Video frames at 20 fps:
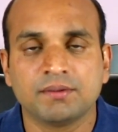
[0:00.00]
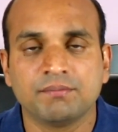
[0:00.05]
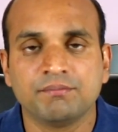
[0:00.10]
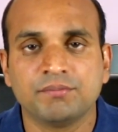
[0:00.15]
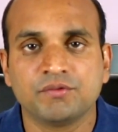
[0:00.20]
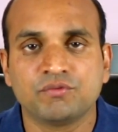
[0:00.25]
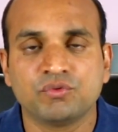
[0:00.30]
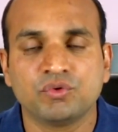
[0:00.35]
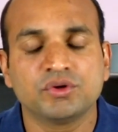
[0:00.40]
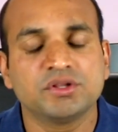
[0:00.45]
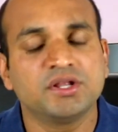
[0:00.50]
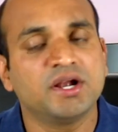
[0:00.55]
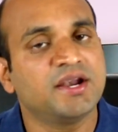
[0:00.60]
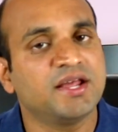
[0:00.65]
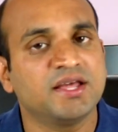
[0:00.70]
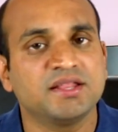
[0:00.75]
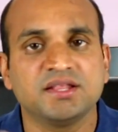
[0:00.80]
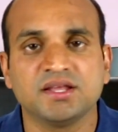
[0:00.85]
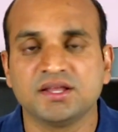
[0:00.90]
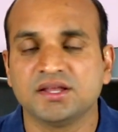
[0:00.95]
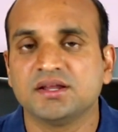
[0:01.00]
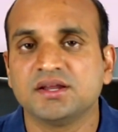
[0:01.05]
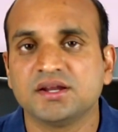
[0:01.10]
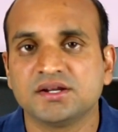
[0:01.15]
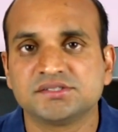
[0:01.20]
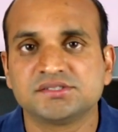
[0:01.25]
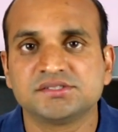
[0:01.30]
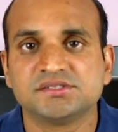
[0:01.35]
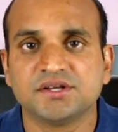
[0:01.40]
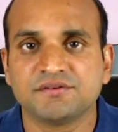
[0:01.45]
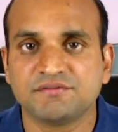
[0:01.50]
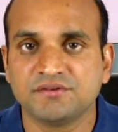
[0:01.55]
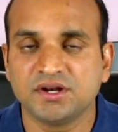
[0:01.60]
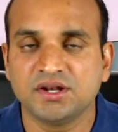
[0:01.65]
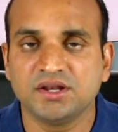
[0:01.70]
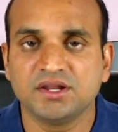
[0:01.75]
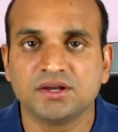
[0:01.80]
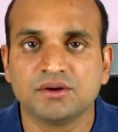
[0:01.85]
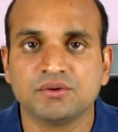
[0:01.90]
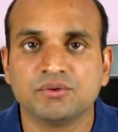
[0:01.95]
before that, I think it's
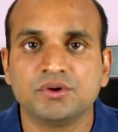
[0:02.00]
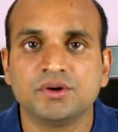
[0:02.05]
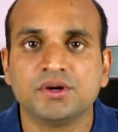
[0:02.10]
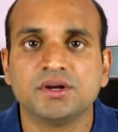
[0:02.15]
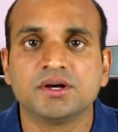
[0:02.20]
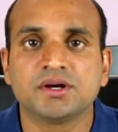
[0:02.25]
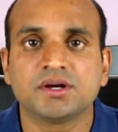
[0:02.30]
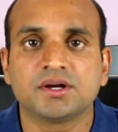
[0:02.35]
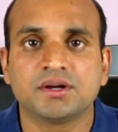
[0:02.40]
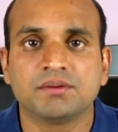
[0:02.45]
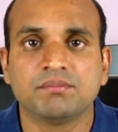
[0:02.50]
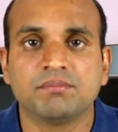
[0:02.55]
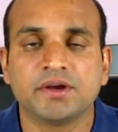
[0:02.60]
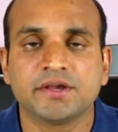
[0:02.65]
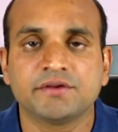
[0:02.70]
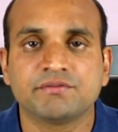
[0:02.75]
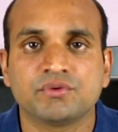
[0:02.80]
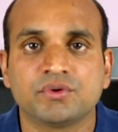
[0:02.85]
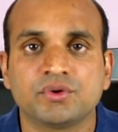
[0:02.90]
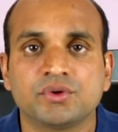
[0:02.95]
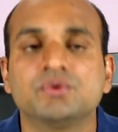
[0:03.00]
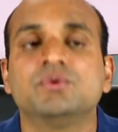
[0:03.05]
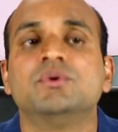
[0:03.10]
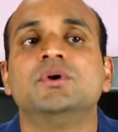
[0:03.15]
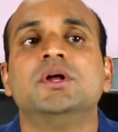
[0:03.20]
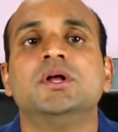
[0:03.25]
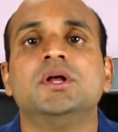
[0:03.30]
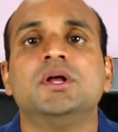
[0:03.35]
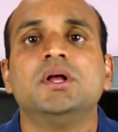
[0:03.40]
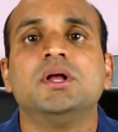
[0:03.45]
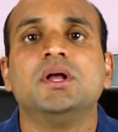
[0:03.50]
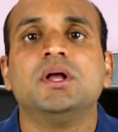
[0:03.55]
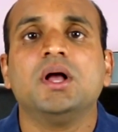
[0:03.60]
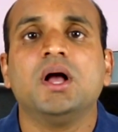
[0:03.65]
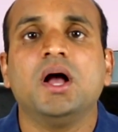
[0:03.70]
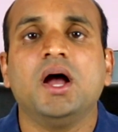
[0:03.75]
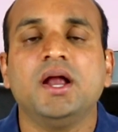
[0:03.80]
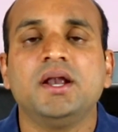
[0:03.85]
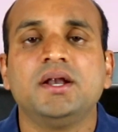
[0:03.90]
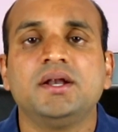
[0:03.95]
definitely a good buy for you.
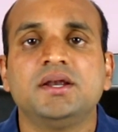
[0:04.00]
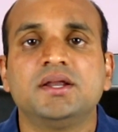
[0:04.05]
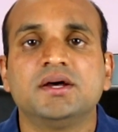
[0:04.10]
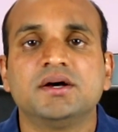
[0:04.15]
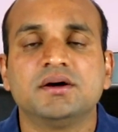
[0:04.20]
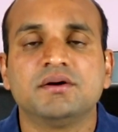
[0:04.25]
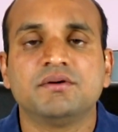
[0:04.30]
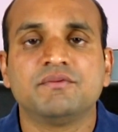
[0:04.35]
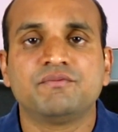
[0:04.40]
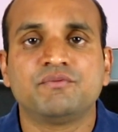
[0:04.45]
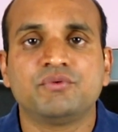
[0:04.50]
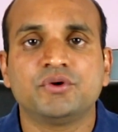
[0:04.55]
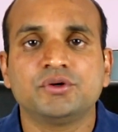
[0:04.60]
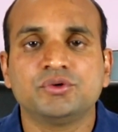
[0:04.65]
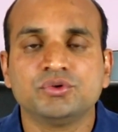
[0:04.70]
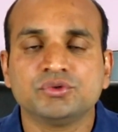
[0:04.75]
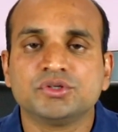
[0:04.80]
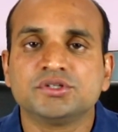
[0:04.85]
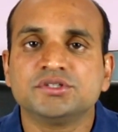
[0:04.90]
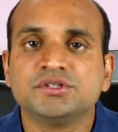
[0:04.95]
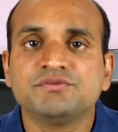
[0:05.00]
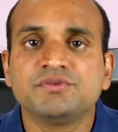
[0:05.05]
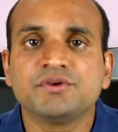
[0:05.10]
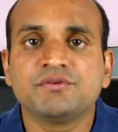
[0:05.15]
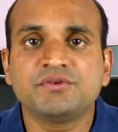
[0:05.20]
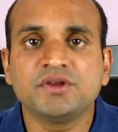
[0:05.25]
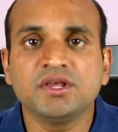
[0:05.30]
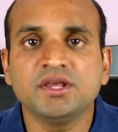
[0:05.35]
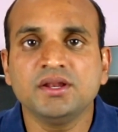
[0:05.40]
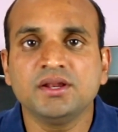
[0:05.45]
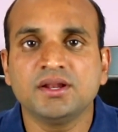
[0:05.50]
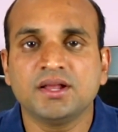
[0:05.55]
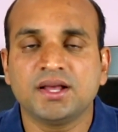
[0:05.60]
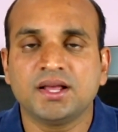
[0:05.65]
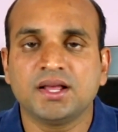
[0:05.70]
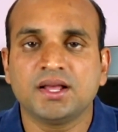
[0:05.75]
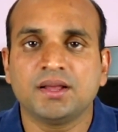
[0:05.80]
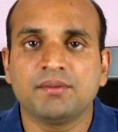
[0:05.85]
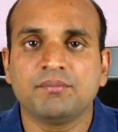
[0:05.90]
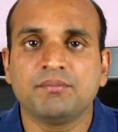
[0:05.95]
And for 2015
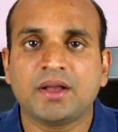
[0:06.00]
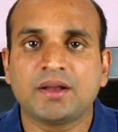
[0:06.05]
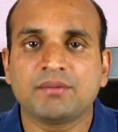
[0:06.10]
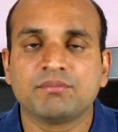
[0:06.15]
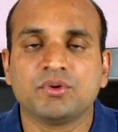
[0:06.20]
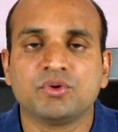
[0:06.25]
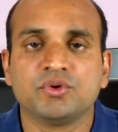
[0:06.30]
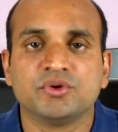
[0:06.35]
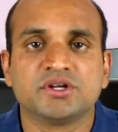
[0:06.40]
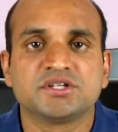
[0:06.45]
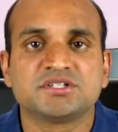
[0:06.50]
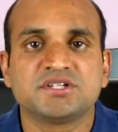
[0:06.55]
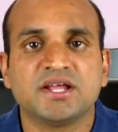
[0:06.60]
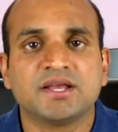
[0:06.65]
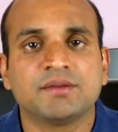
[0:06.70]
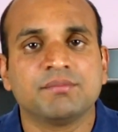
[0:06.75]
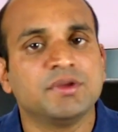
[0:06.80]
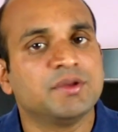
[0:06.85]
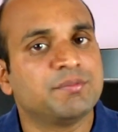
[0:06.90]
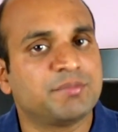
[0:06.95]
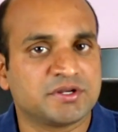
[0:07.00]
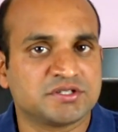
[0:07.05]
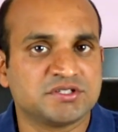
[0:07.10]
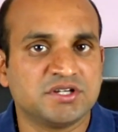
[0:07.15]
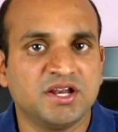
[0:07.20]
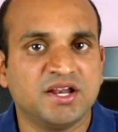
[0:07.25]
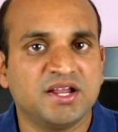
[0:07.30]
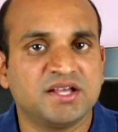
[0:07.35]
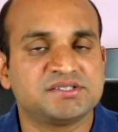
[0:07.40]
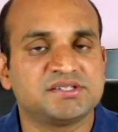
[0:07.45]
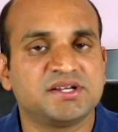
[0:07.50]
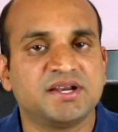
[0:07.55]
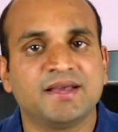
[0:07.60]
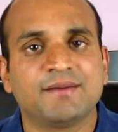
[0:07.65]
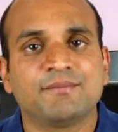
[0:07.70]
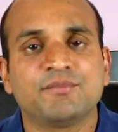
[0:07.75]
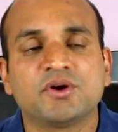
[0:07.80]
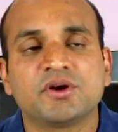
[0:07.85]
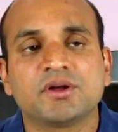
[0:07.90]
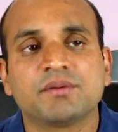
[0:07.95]
MacBook owners like me, personally, I said I
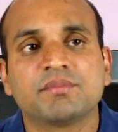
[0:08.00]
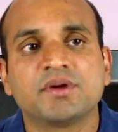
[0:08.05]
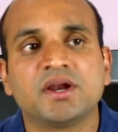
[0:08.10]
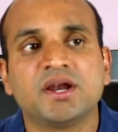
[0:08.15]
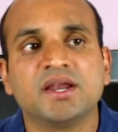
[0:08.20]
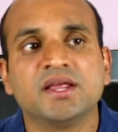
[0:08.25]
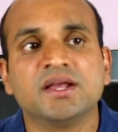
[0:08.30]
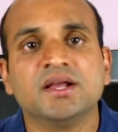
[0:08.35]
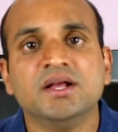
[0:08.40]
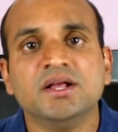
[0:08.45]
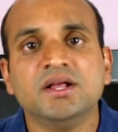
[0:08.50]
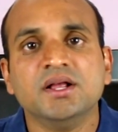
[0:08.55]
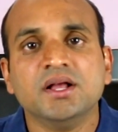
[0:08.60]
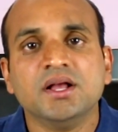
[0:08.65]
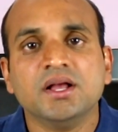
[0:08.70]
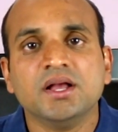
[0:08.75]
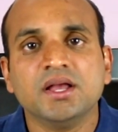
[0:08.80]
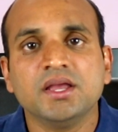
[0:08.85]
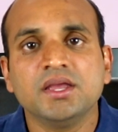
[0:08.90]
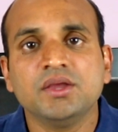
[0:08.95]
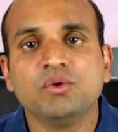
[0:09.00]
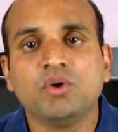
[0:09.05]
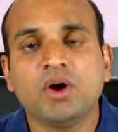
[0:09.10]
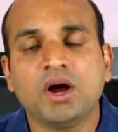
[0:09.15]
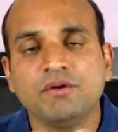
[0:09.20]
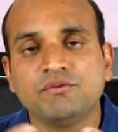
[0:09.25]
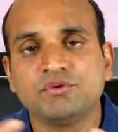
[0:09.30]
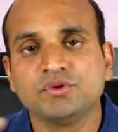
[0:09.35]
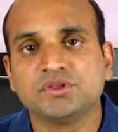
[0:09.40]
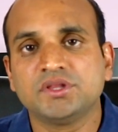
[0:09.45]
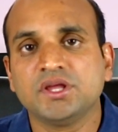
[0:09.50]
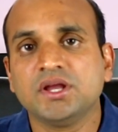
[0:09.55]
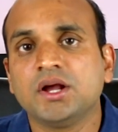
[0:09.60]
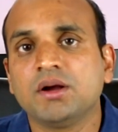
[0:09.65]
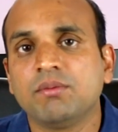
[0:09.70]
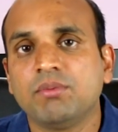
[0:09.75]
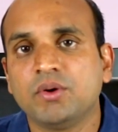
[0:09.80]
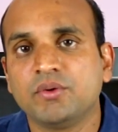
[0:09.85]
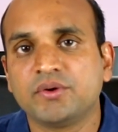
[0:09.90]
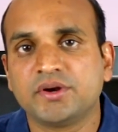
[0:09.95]
am not upgrading. You have to think
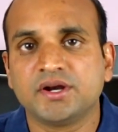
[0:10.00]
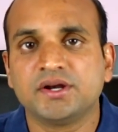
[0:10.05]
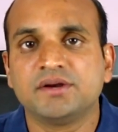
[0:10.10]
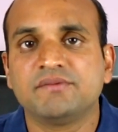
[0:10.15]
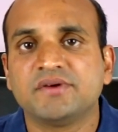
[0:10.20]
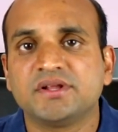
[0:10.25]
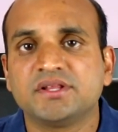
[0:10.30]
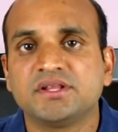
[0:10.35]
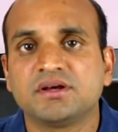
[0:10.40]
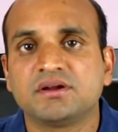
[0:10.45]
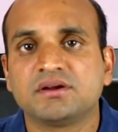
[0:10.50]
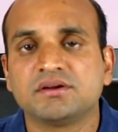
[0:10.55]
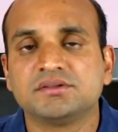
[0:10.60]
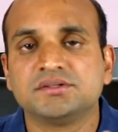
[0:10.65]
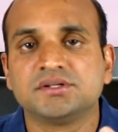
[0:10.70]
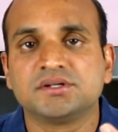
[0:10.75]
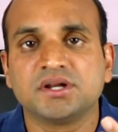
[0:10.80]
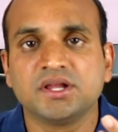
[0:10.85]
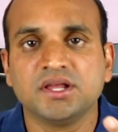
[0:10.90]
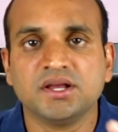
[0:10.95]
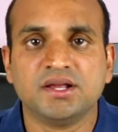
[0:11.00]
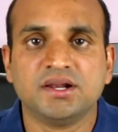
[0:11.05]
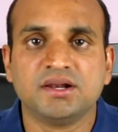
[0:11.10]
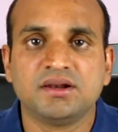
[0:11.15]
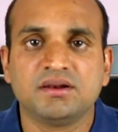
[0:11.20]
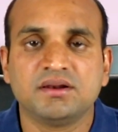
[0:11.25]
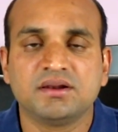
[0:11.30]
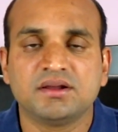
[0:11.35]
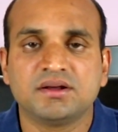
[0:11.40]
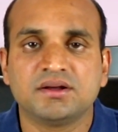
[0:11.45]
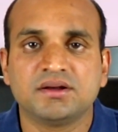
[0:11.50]
about it, whether the real,